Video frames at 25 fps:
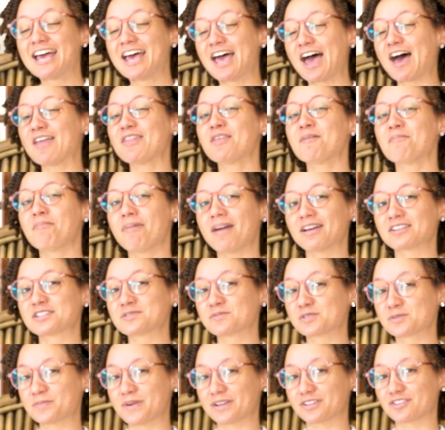and the
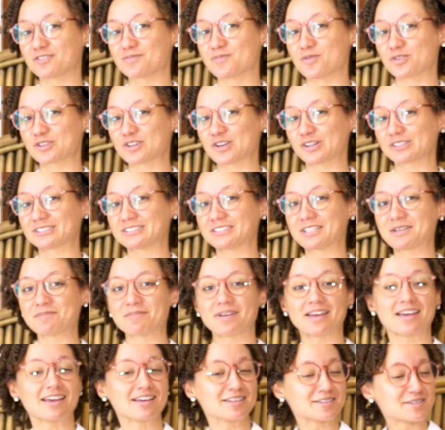Pageant Perspective Podcast team,
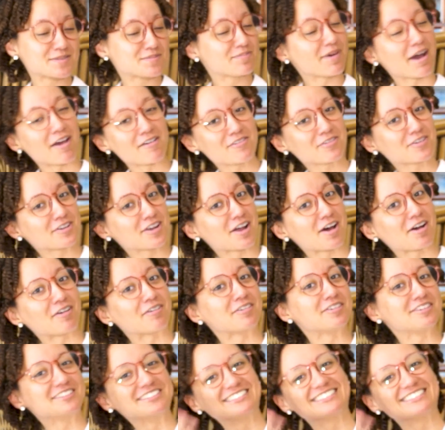it's bye for now.